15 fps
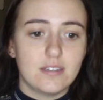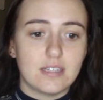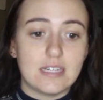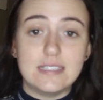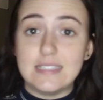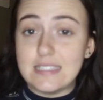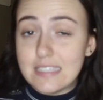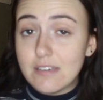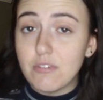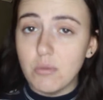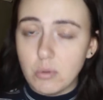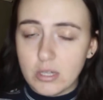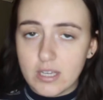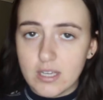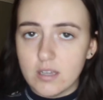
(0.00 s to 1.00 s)

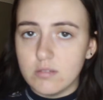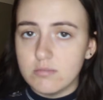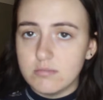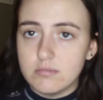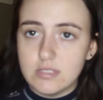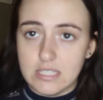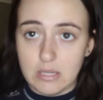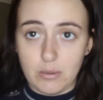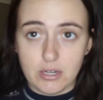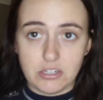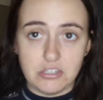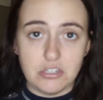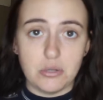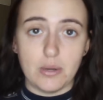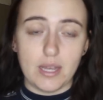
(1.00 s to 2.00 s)
conceivably see what
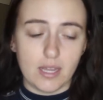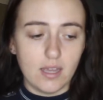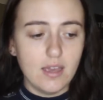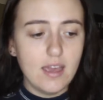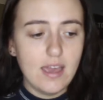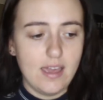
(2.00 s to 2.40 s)
you're doing.